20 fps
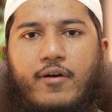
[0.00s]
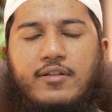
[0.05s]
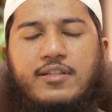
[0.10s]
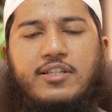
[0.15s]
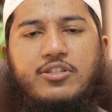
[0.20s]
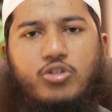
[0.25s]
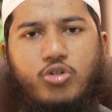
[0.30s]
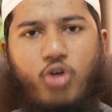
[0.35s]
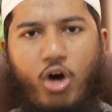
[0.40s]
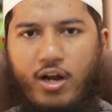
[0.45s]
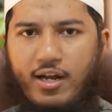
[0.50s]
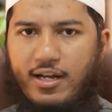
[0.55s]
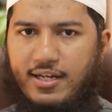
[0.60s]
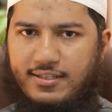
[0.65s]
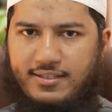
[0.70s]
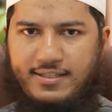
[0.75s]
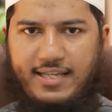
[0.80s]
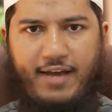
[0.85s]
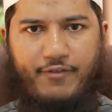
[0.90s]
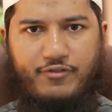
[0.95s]
the
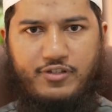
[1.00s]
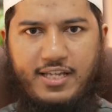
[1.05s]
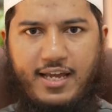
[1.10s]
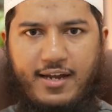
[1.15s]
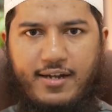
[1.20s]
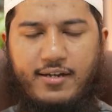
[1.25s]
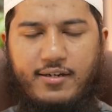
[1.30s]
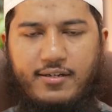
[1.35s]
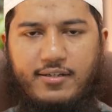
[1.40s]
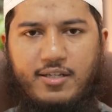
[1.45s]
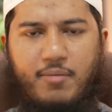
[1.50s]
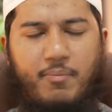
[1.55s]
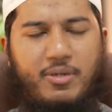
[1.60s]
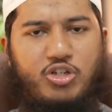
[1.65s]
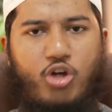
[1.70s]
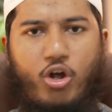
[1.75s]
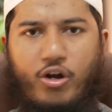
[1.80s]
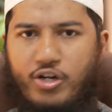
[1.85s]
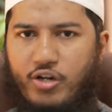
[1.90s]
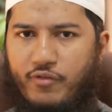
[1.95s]
scholars, they have said, the
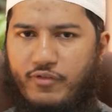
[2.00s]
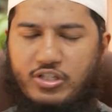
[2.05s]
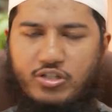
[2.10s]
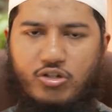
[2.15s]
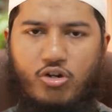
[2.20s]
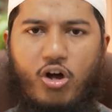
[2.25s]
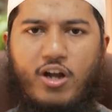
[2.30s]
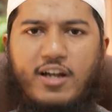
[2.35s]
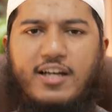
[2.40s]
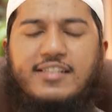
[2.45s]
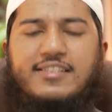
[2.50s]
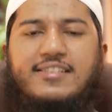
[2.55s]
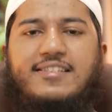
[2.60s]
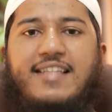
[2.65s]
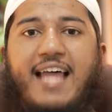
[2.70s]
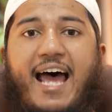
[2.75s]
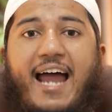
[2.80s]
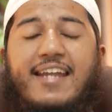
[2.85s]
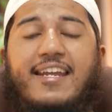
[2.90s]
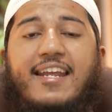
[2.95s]
majority of the scholars,
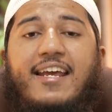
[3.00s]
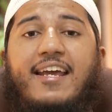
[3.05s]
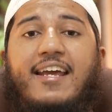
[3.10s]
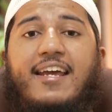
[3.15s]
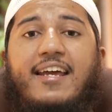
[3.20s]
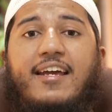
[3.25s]
that